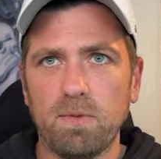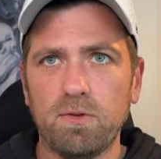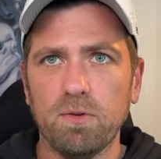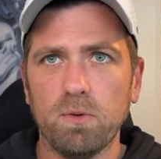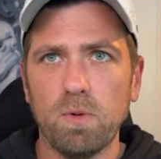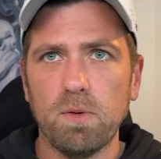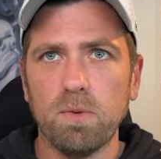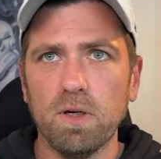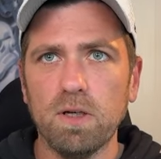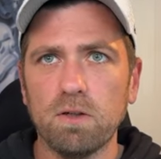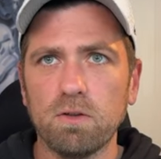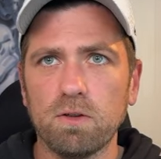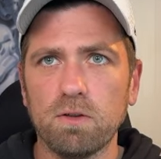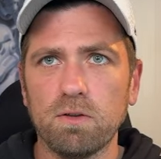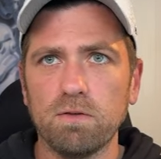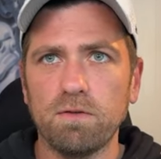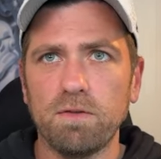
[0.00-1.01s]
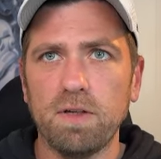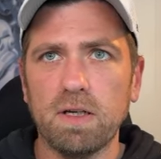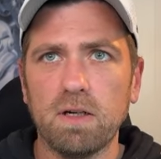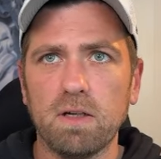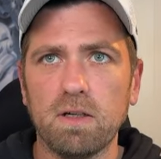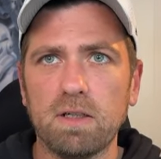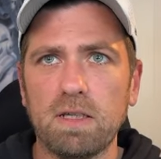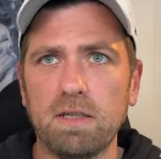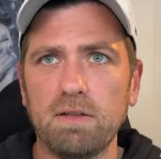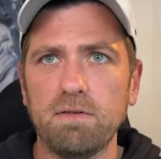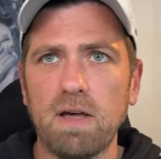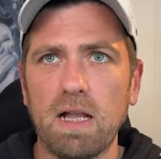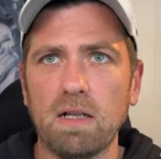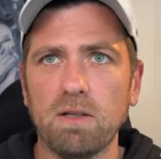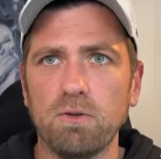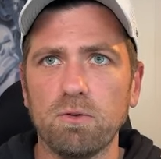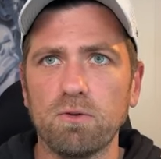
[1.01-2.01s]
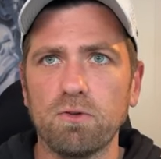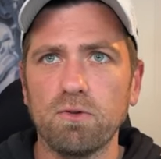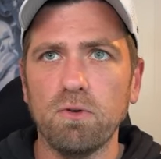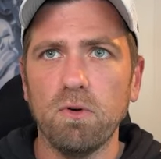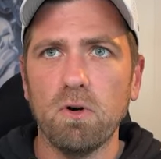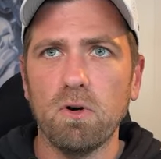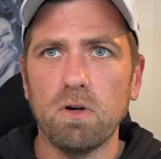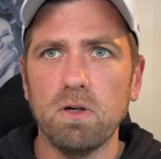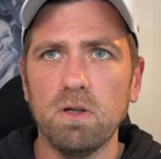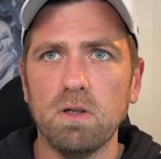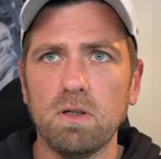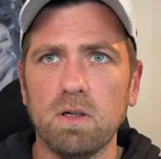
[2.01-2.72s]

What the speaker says: So we want to configure key value store